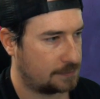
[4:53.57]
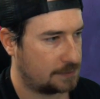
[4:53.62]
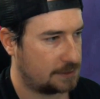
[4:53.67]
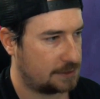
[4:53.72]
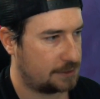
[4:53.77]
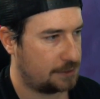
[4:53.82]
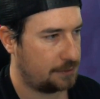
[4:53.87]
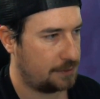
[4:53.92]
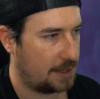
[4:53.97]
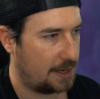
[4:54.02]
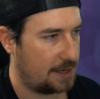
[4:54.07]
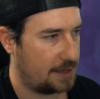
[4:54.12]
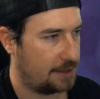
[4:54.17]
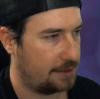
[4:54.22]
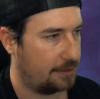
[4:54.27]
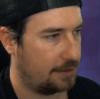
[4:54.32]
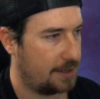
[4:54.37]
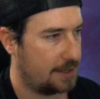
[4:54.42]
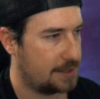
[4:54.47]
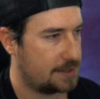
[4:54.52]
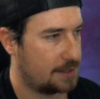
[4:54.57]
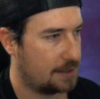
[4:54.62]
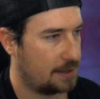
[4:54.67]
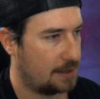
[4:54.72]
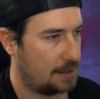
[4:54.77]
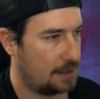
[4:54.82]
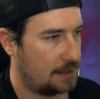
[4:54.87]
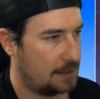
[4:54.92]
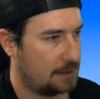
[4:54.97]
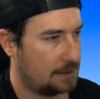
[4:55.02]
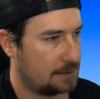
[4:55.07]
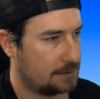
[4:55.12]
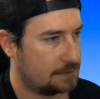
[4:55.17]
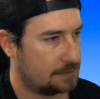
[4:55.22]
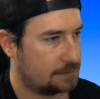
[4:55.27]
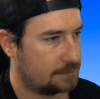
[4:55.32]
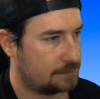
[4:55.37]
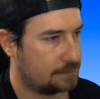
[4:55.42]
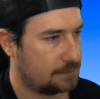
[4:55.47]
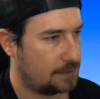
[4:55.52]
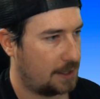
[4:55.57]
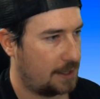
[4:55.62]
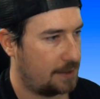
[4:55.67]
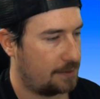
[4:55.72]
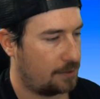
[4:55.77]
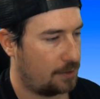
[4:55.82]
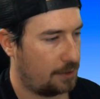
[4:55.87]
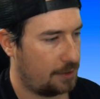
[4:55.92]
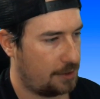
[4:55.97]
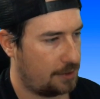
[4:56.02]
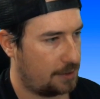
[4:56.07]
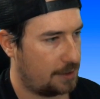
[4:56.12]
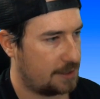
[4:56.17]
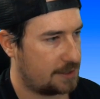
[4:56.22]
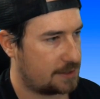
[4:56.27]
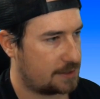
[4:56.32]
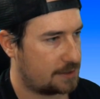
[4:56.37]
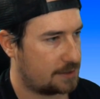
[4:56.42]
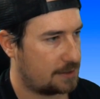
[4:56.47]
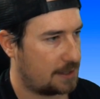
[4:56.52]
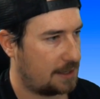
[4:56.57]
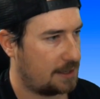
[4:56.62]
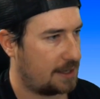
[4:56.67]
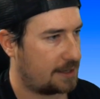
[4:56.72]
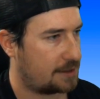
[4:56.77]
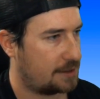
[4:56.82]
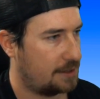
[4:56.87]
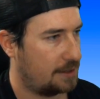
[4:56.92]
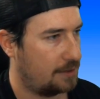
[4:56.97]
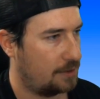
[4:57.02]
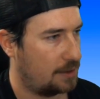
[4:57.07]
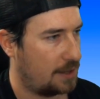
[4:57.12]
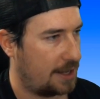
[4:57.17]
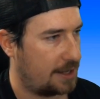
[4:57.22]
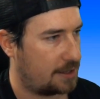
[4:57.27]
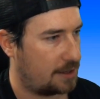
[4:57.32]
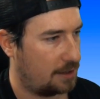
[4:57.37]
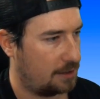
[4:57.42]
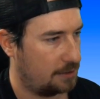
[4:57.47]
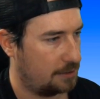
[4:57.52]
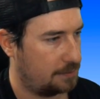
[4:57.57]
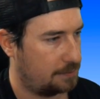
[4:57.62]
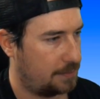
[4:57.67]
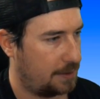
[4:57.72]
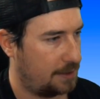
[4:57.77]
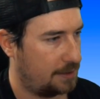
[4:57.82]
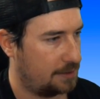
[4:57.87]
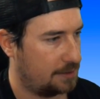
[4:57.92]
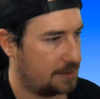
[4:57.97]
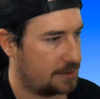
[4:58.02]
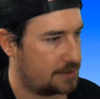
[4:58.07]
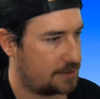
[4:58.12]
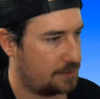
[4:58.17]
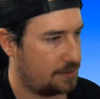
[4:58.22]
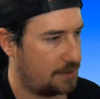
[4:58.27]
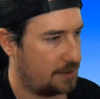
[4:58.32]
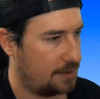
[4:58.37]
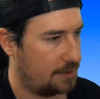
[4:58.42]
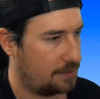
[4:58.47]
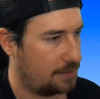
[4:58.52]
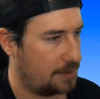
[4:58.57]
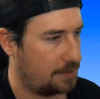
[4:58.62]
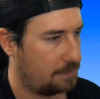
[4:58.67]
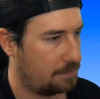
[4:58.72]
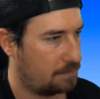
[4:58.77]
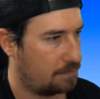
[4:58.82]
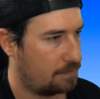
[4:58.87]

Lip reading: Let's do 90 degrees, right? Or no, I like the light color better. Let's do the other one.